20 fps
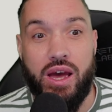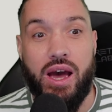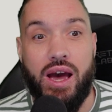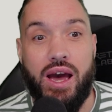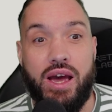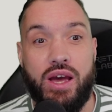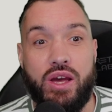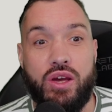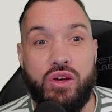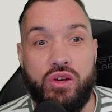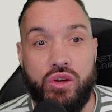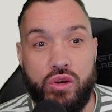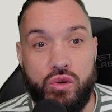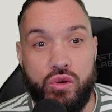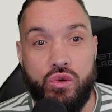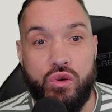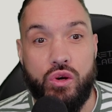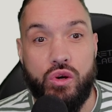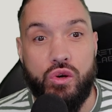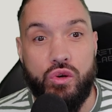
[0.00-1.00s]
you
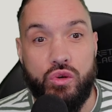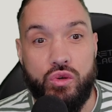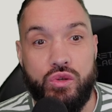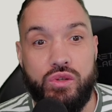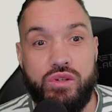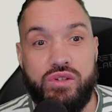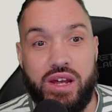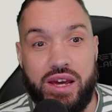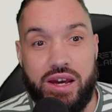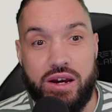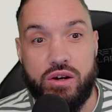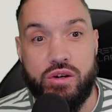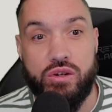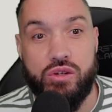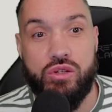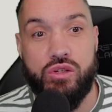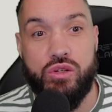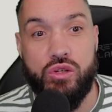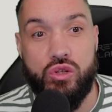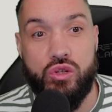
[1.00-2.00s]
who dares to
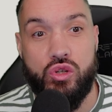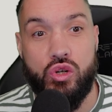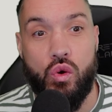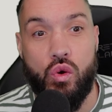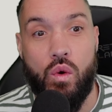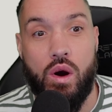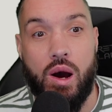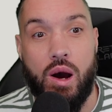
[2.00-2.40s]
show up.